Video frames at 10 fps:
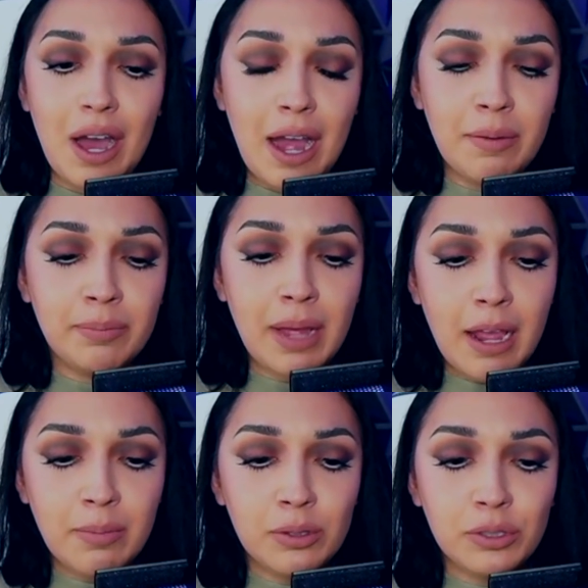I'm
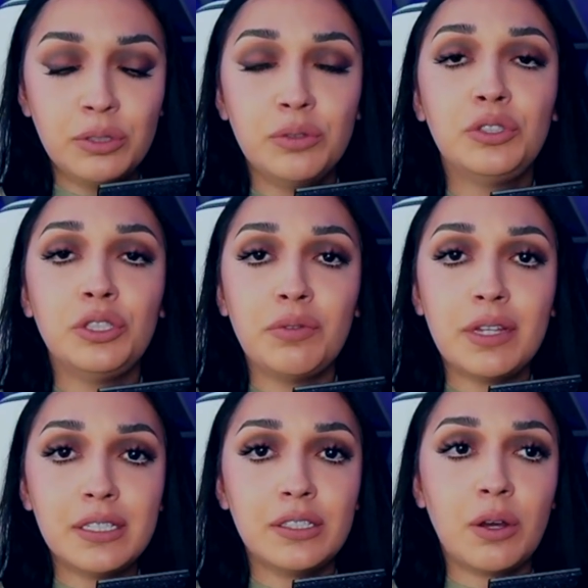able to do
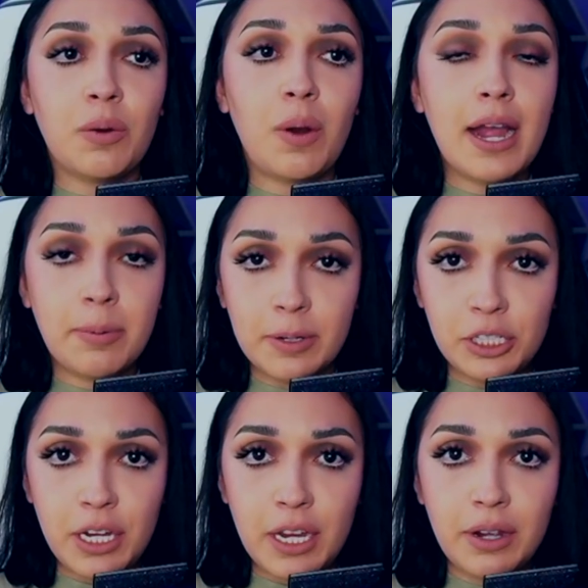this. So I
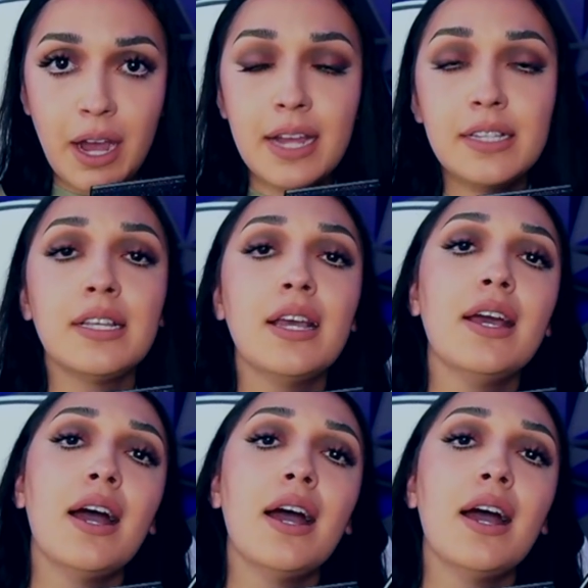appreciate you guys.